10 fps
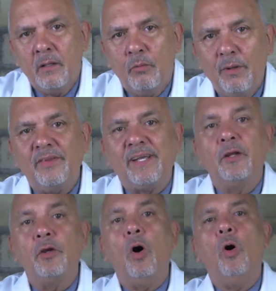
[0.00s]
Well, they
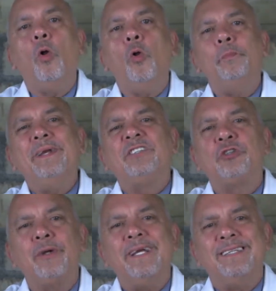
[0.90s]
can all be
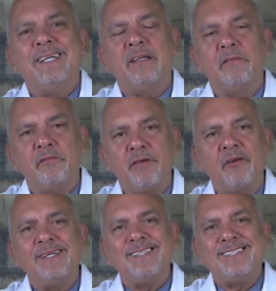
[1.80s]
treated
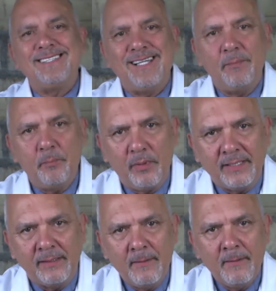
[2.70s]
very
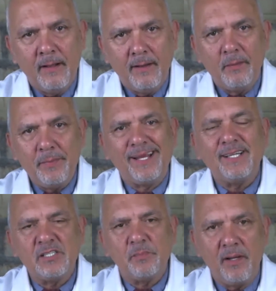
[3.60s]
simply. And let me
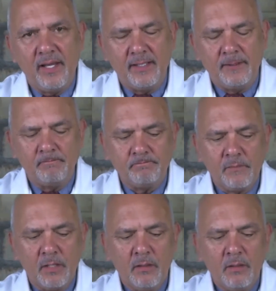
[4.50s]
explain.
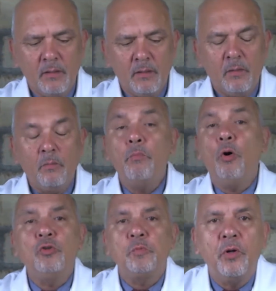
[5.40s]

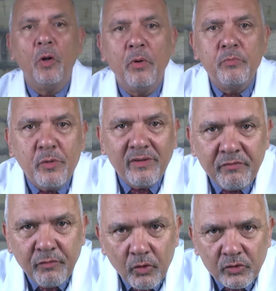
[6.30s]
Most problems with the
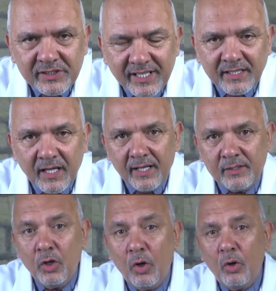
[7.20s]
foreskin are
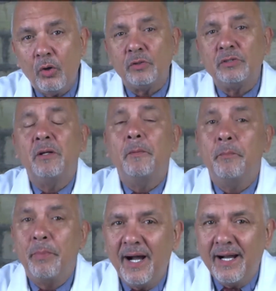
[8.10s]
caused
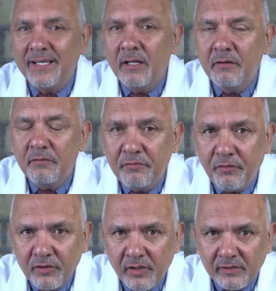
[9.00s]
by
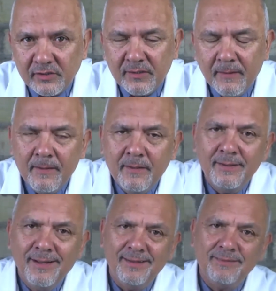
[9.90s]
fungus.
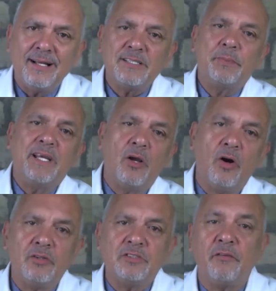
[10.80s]
And that's
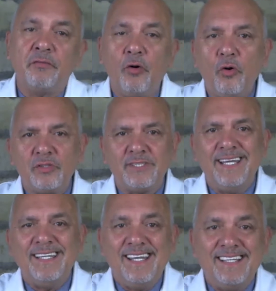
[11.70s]
because the foreskin